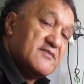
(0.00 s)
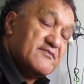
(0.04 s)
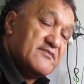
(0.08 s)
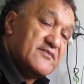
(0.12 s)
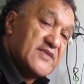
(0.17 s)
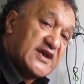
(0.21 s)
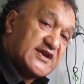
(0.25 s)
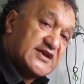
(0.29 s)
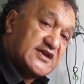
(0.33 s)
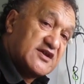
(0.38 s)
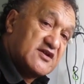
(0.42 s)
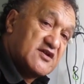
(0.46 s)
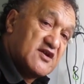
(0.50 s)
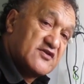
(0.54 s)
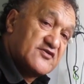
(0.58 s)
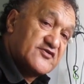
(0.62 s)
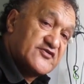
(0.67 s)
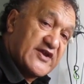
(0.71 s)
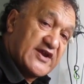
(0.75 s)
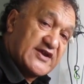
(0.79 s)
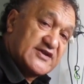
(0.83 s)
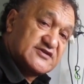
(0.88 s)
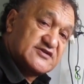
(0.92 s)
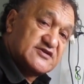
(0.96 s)
making
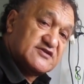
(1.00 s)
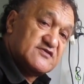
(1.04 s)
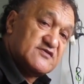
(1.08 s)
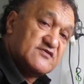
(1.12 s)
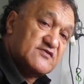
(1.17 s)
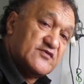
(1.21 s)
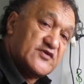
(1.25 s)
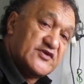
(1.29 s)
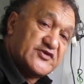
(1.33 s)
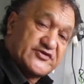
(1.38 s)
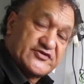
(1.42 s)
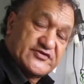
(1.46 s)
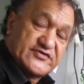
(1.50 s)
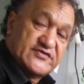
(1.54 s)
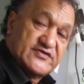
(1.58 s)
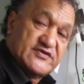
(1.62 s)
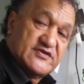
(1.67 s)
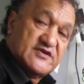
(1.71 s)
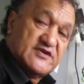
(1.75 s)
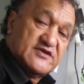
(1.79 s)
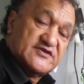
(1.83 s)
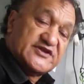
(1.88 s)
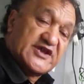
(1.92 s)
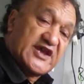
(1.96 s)
contracts with
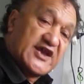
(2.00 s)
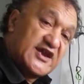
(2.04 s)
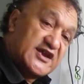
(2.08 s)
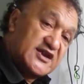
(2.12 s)
the